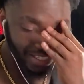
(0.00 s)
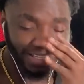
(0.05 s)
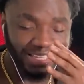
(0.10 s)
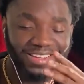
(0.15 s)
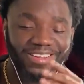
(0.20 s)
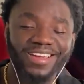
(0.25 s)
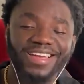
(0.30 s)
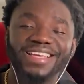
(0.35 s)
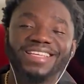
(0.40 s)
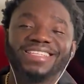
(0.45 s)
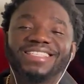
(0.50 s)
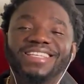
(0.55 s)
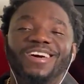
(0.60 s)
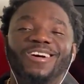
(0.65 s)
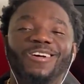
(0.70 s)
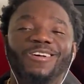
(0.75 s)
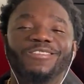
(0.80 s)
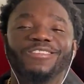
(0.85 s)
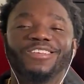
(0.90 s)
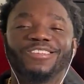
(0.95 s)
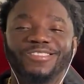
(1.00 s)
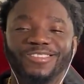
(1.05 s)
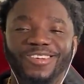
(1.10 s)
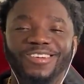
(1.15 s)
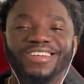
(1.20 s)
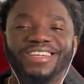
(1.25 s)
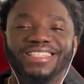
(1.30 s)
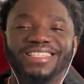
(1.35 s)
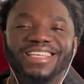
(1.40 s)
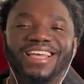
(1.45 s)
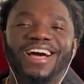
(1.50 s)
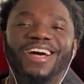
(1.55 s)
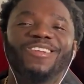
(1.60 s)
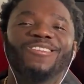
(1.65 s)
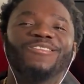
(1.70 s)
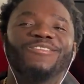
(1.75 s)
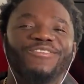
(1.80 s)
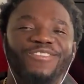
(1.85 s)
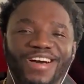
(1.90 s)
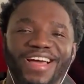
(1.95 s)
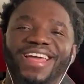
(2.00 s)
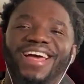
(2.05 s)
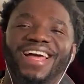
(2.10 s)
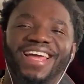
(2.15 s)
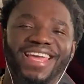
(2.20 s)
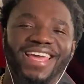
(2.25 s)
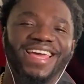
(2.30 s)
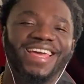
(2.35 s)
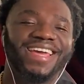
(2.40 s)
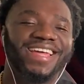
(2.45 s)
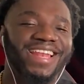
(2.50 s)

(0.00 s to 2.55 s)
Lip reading: The way he started the song is kind of fire, yeah?